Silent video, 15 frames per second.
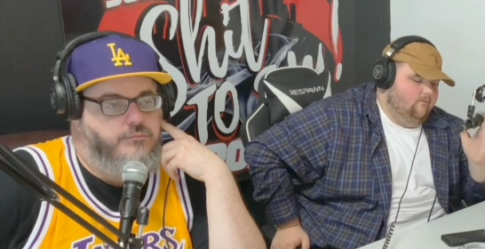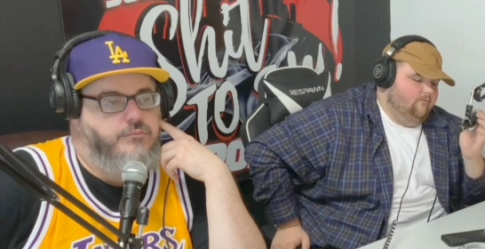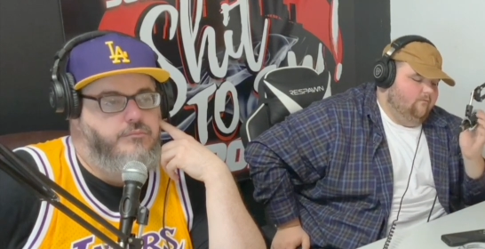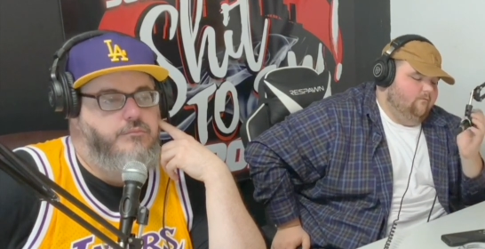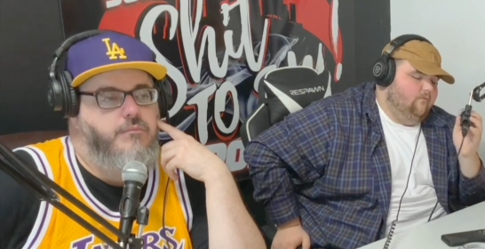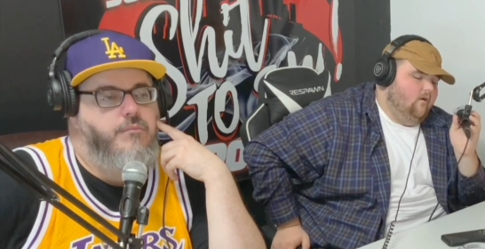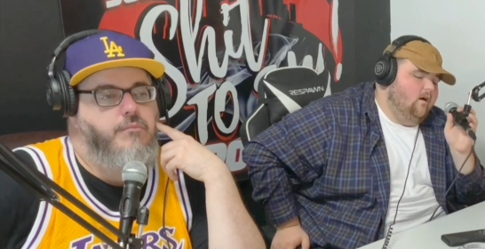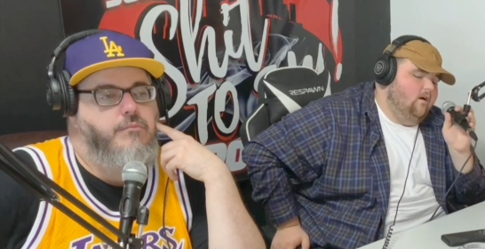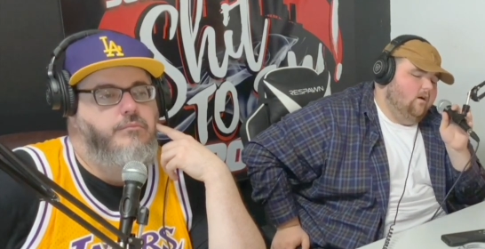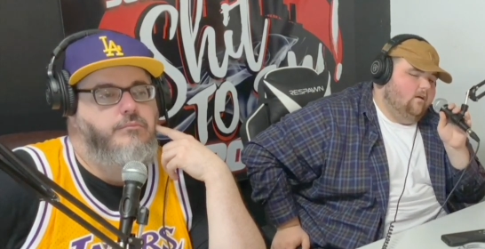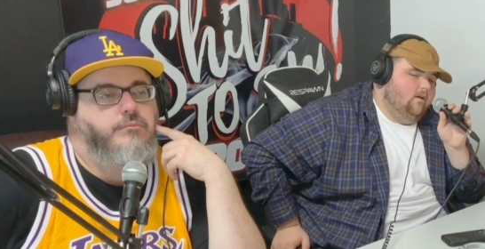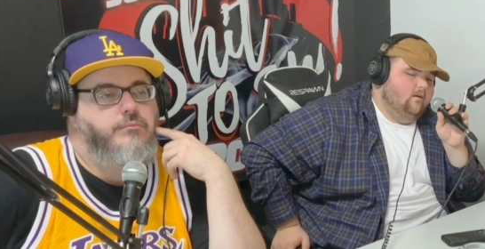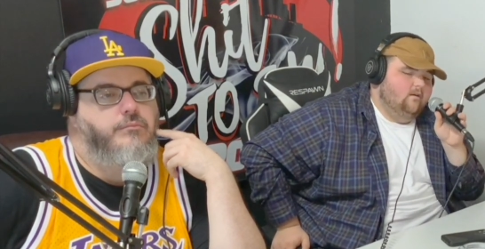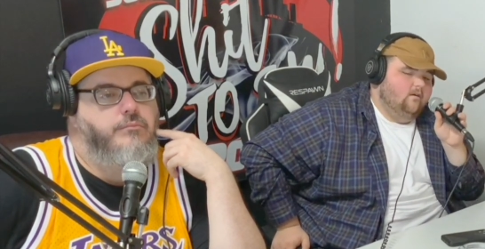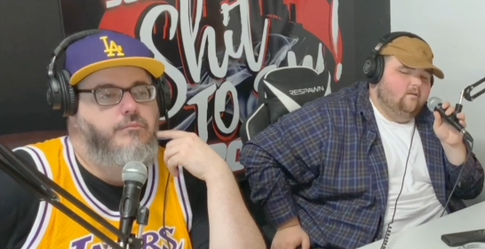Speaker 1: fuck.
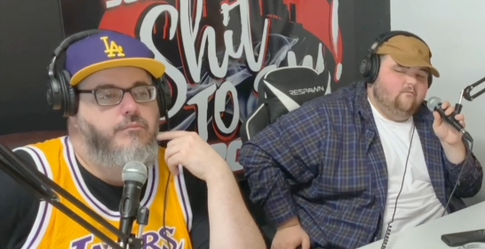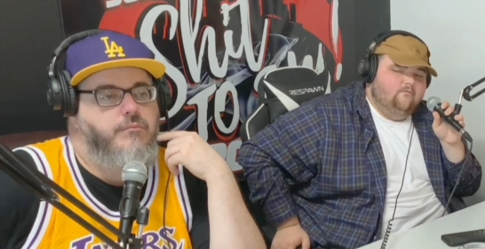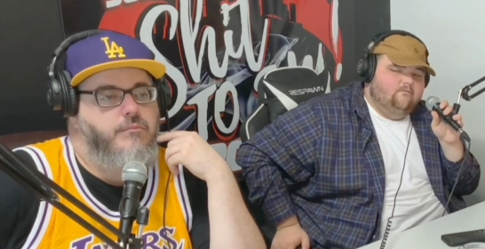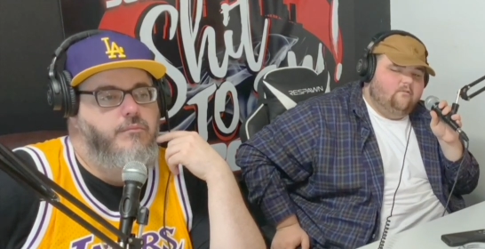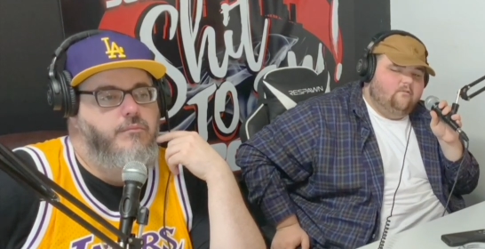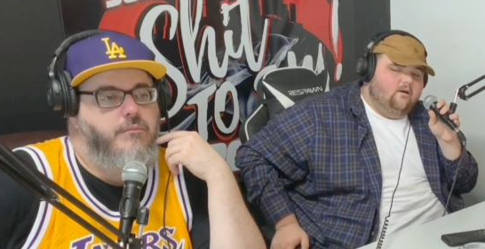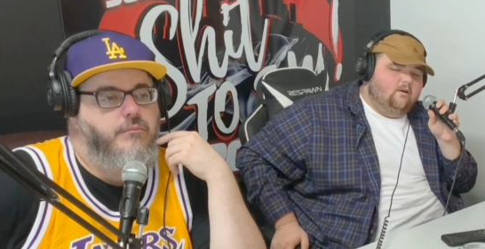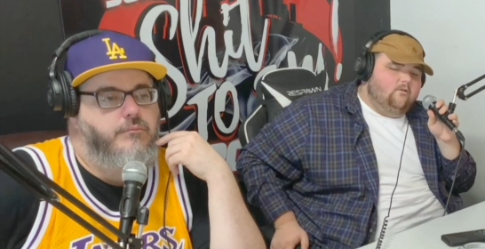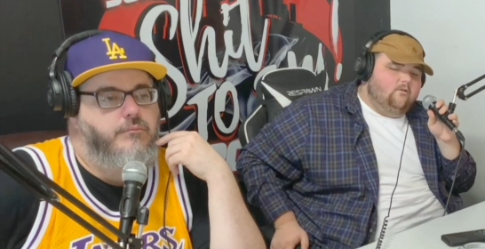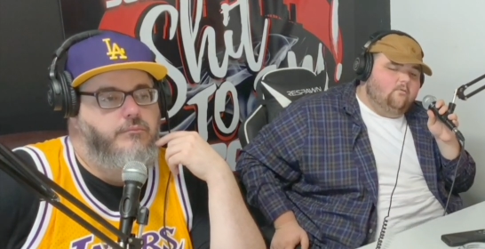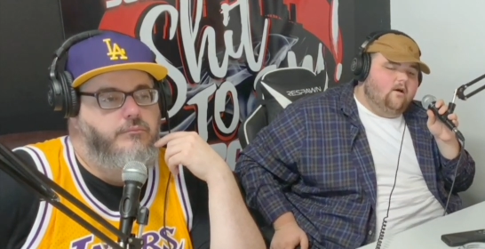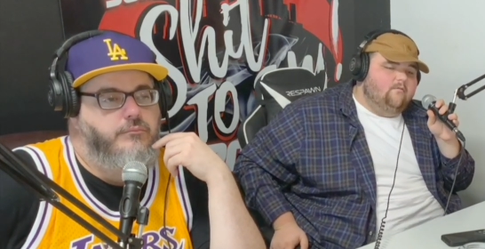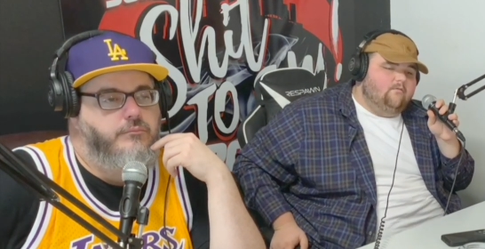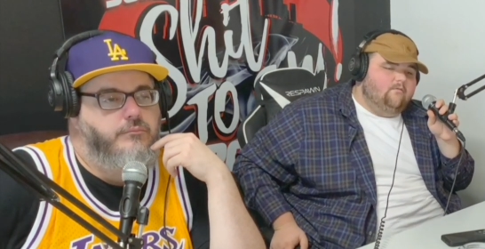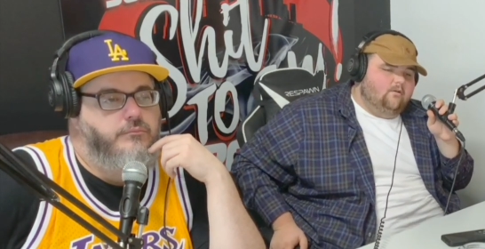Yeah, fuck
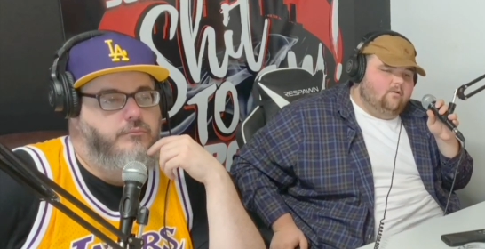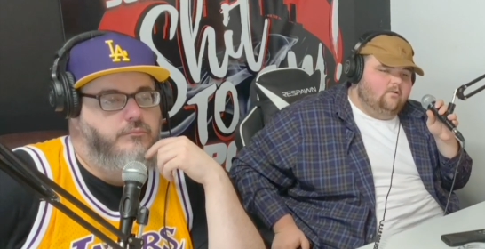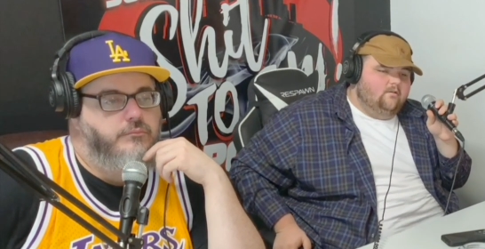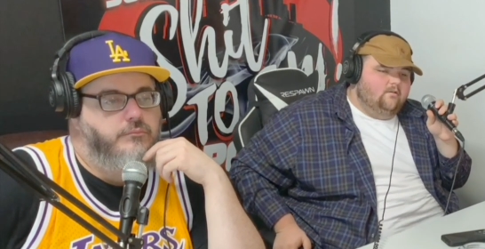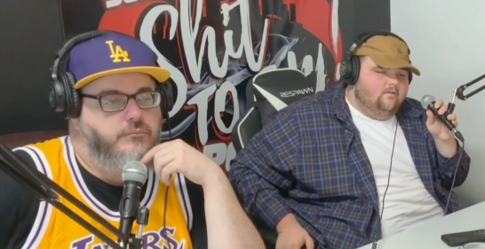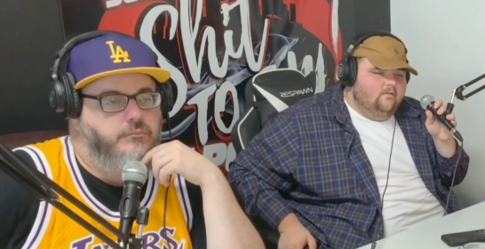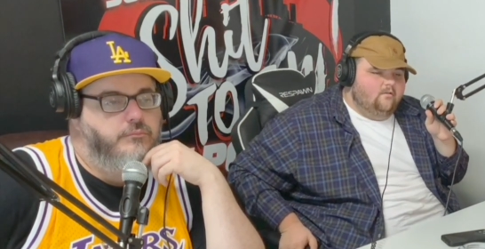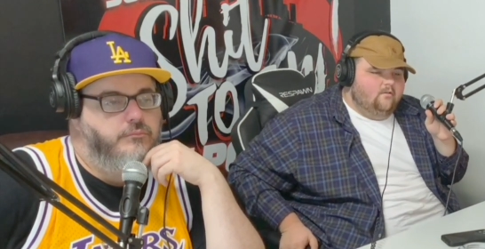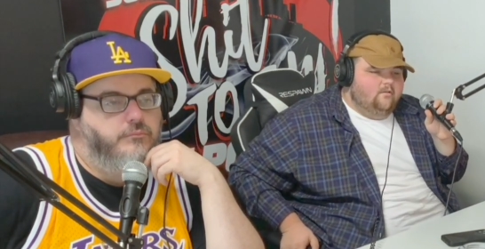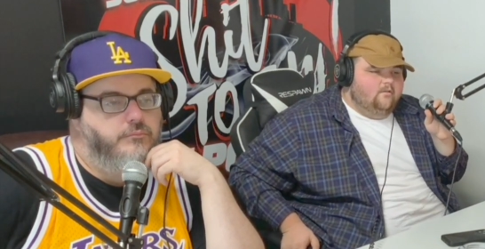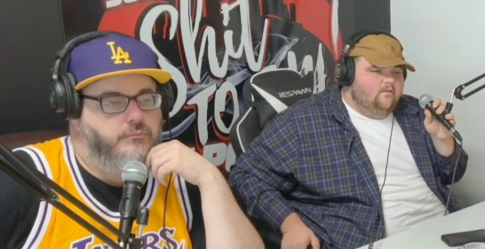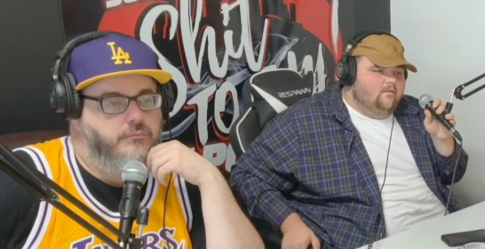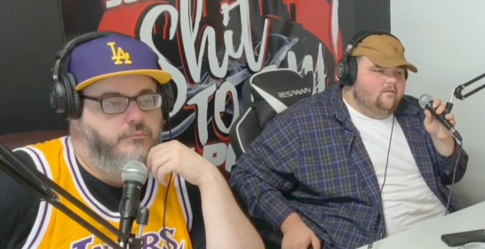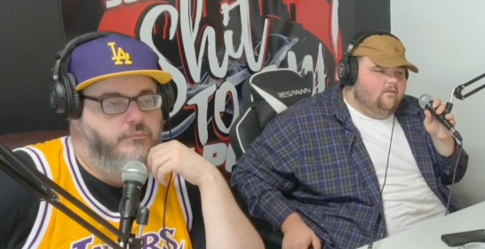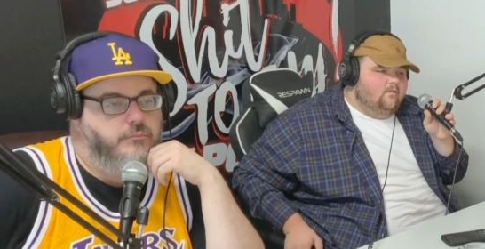whoever
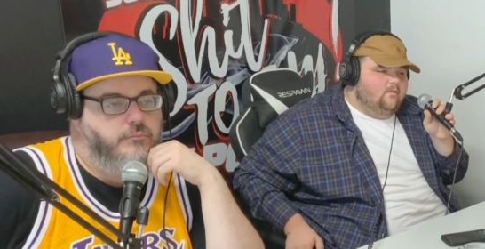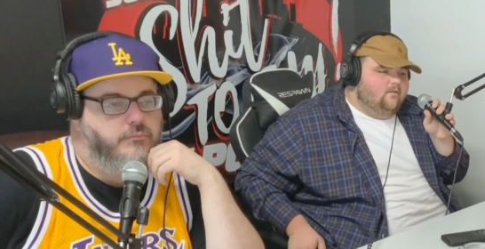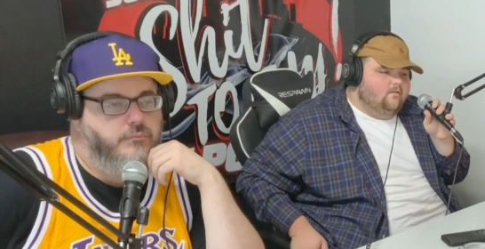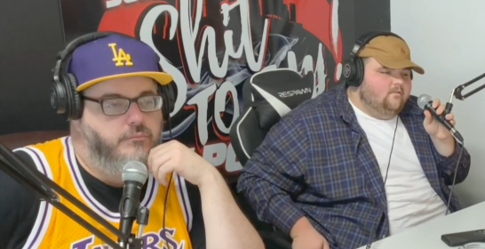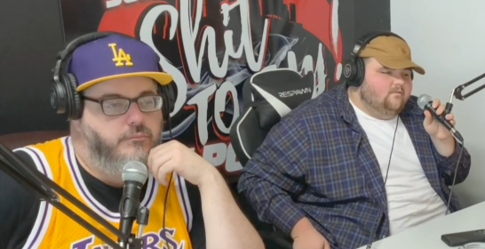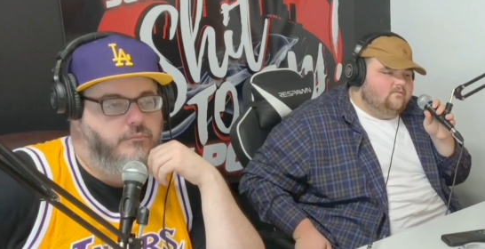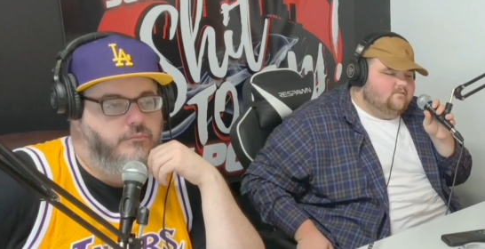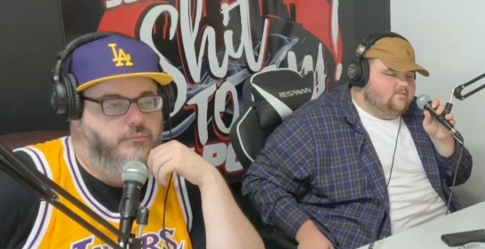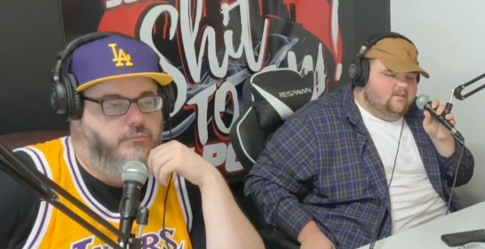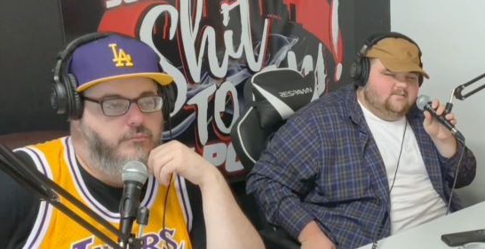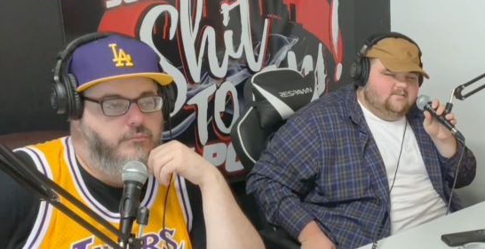says